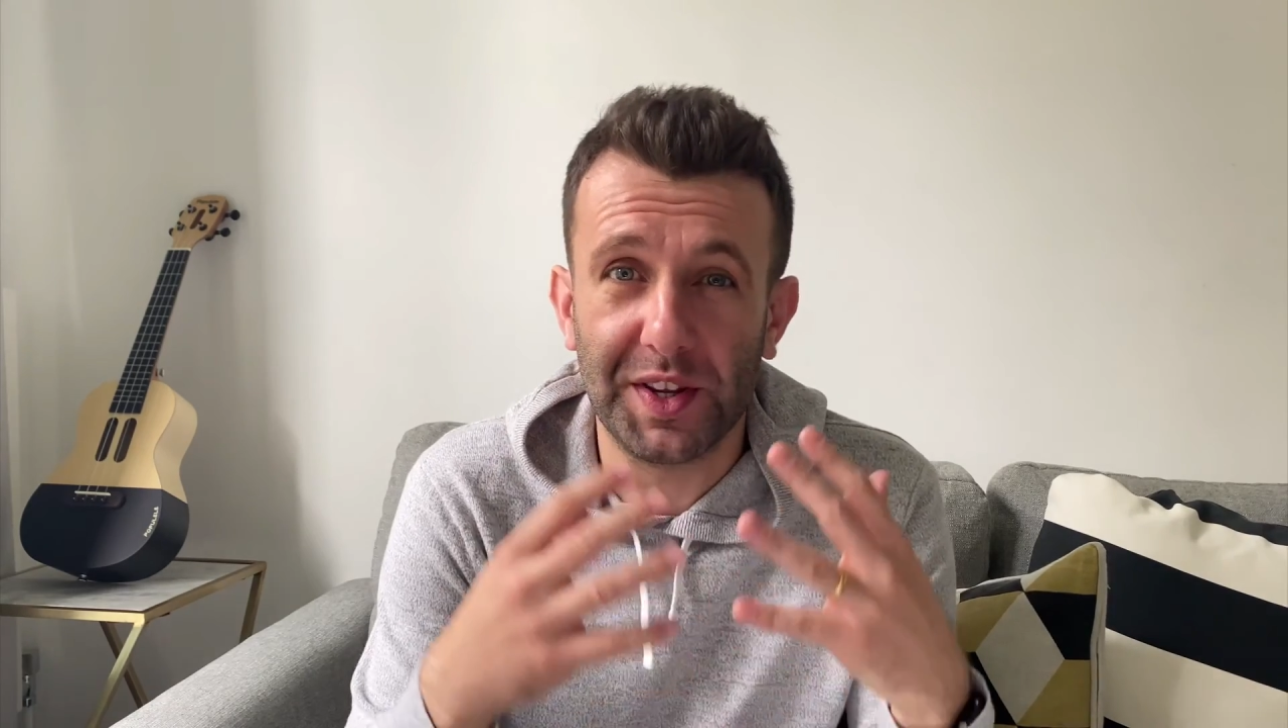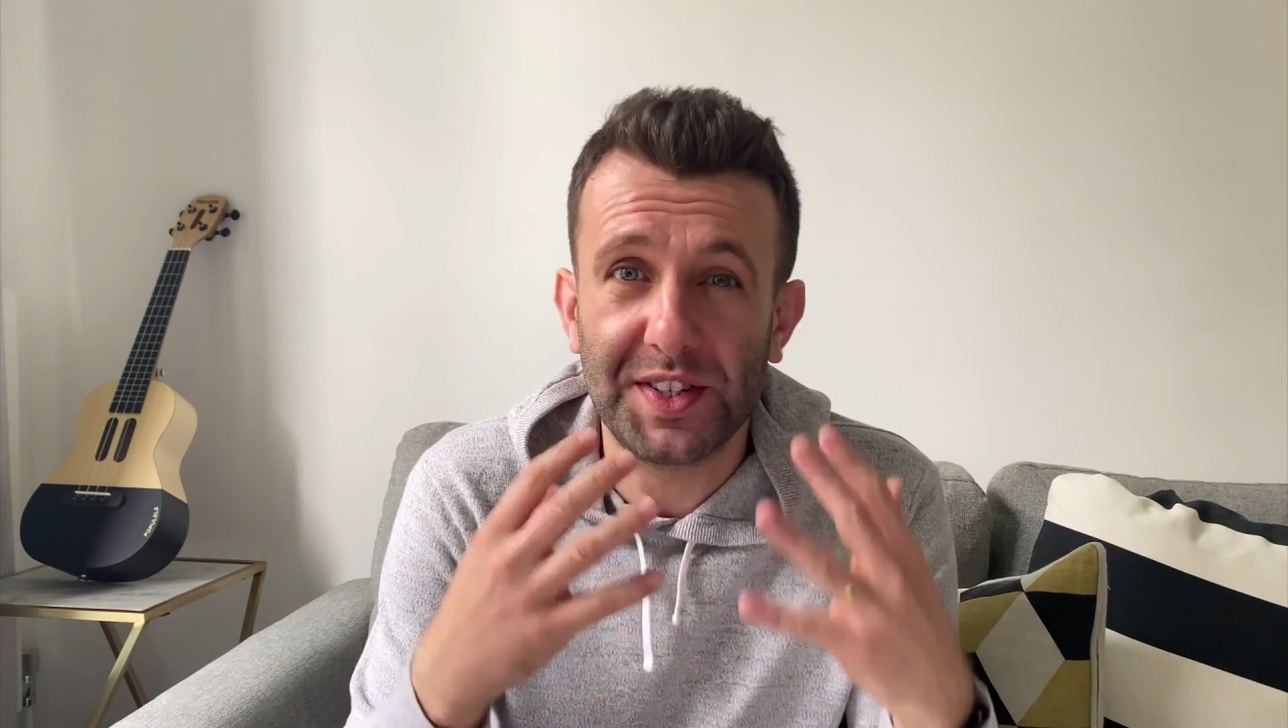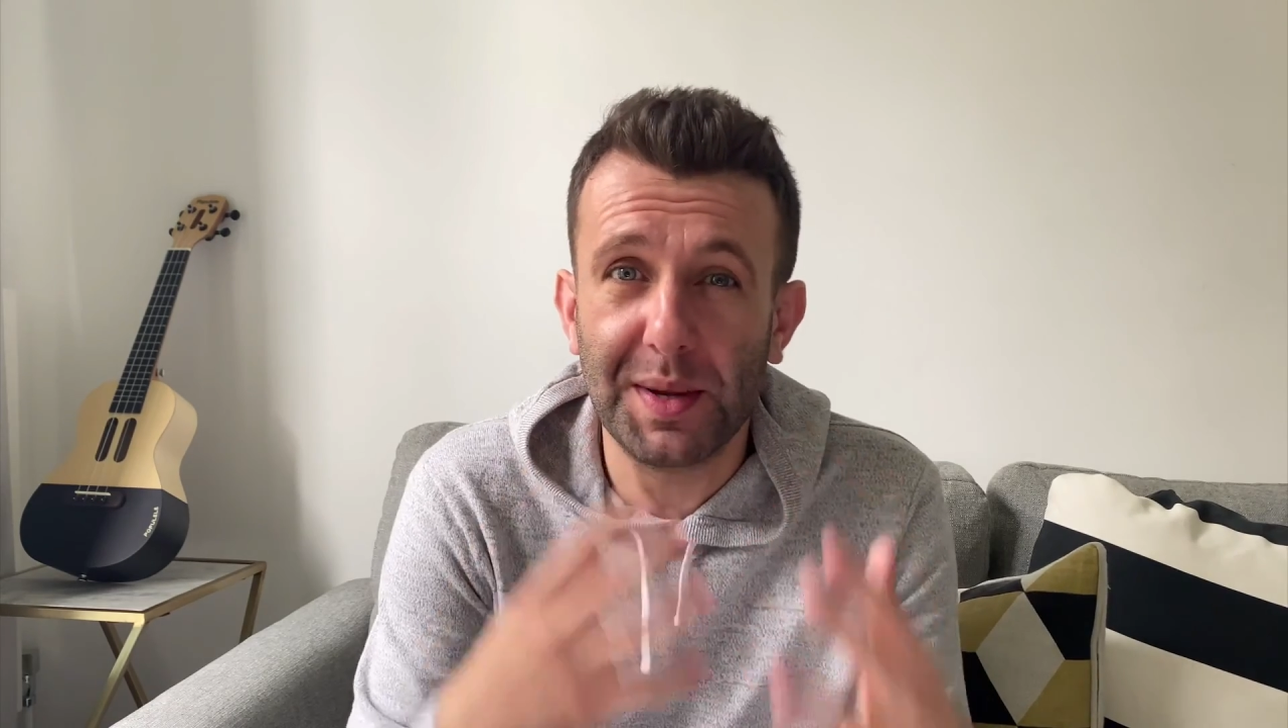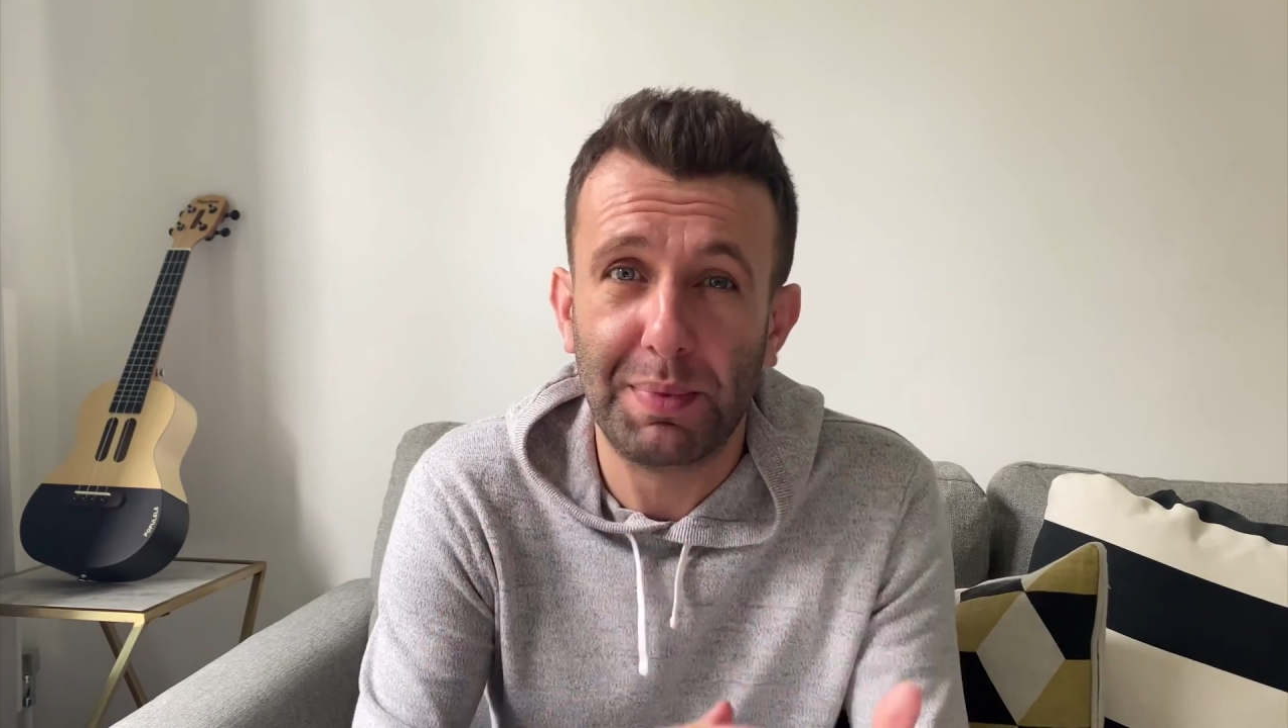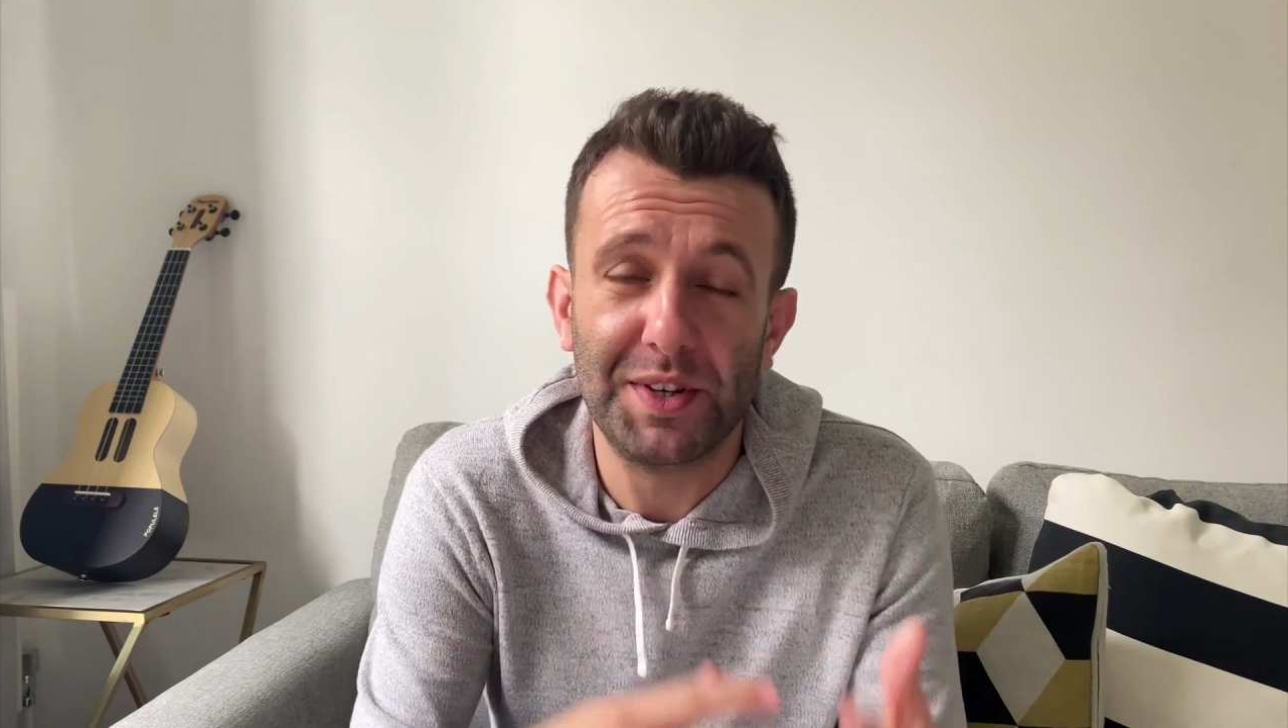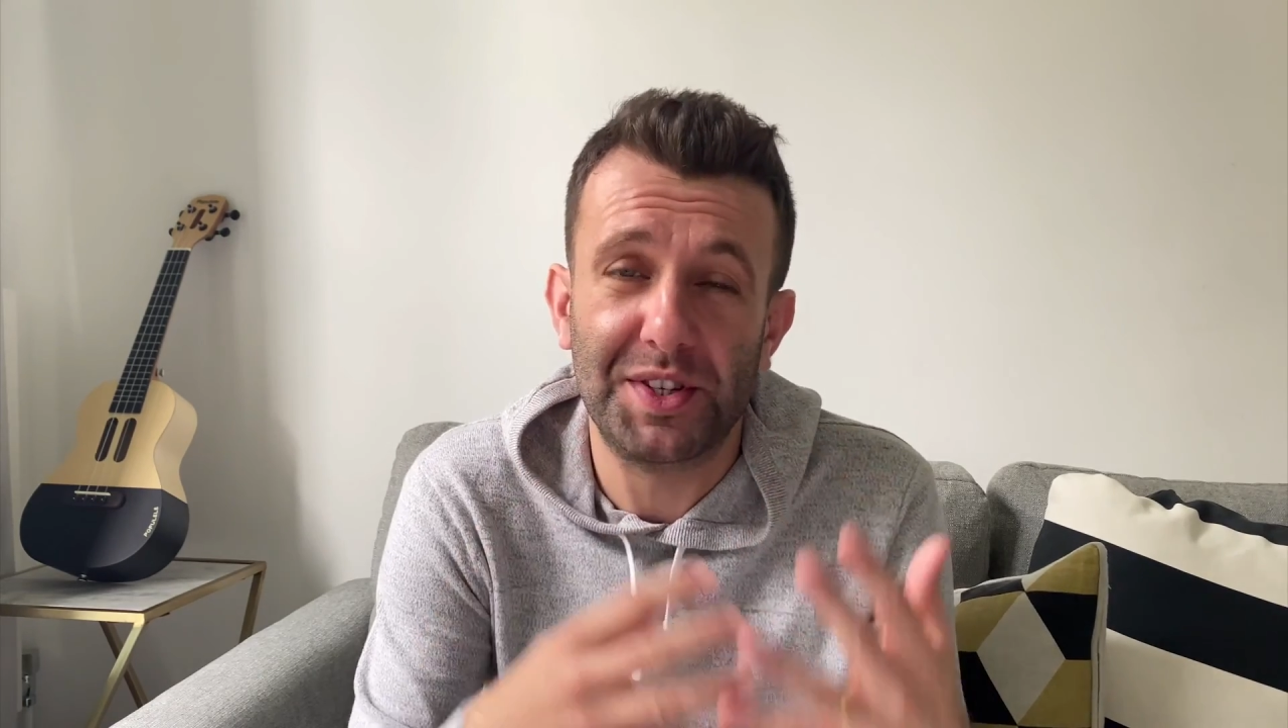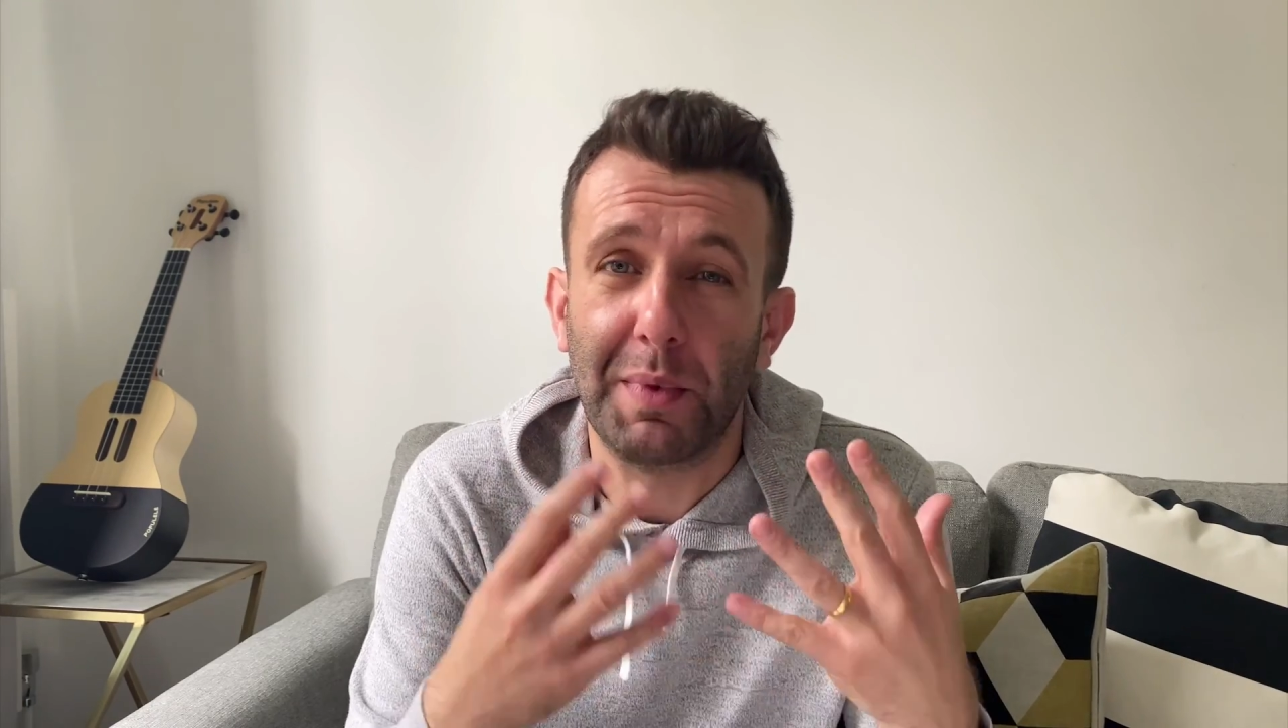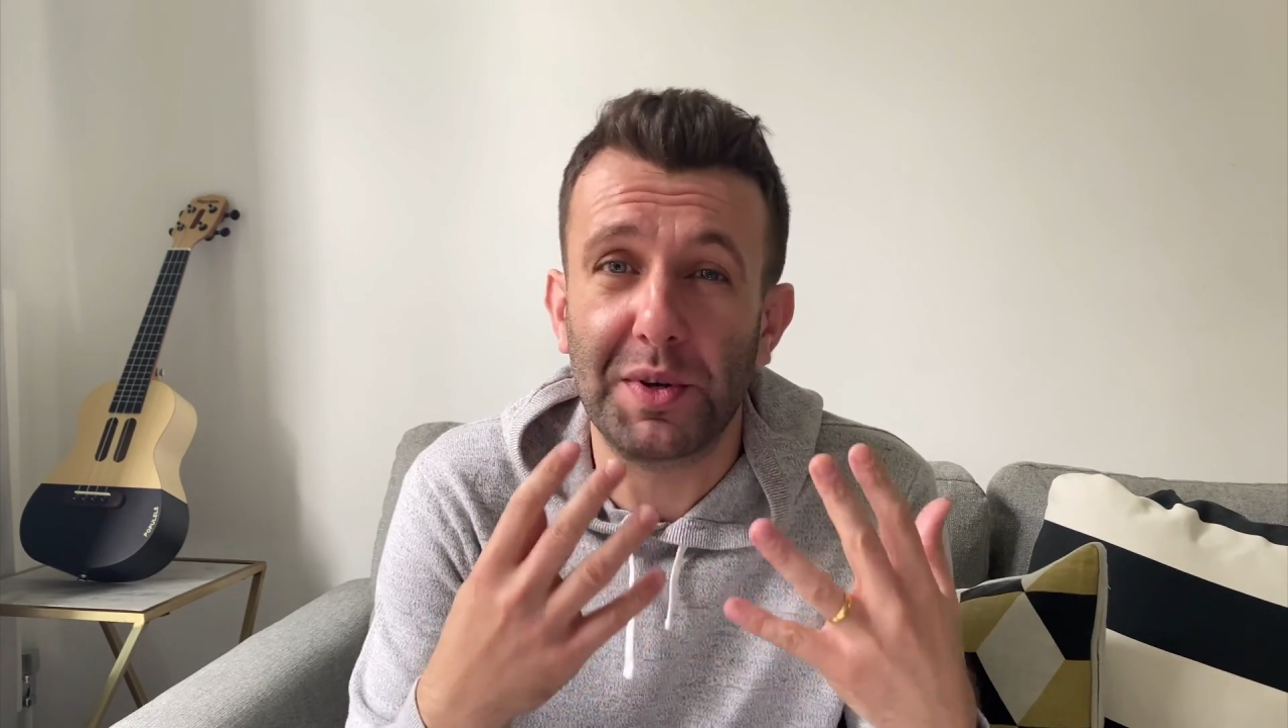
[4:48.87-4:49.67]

the simplest and